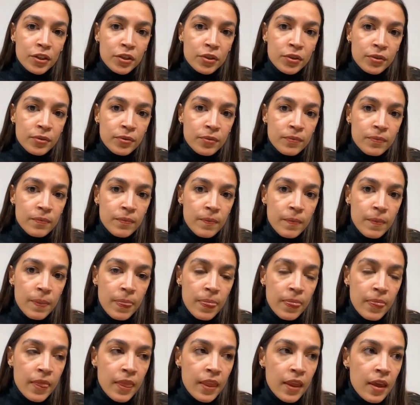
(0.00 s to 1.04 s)
you,
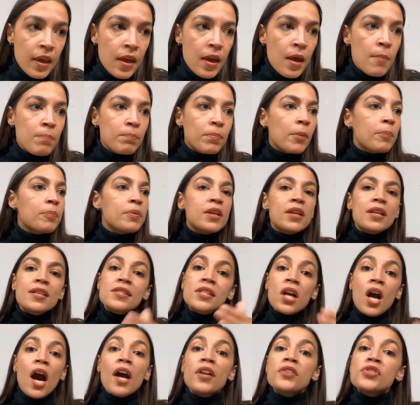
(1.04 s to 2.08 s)
but because
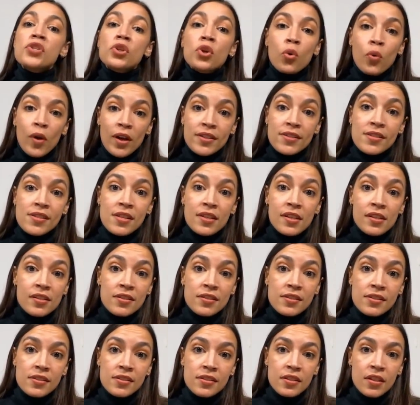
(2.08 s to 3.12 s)

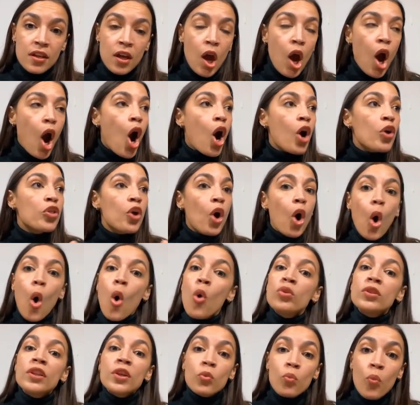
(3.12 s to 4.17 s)
consequences are the
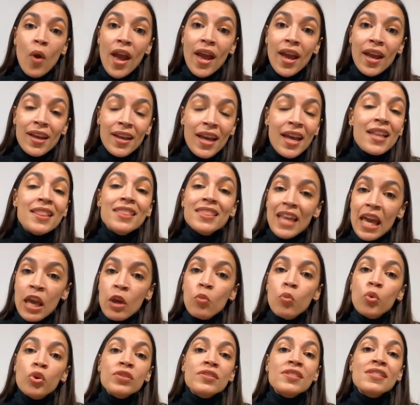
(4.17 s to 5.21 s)
only way
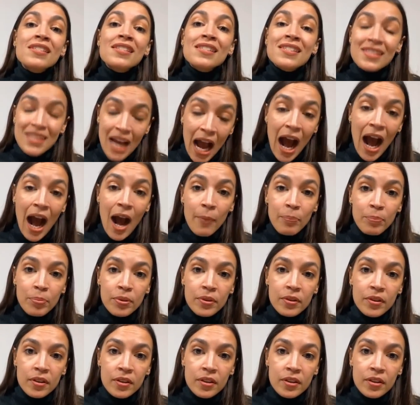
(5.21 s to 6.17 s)
they will stop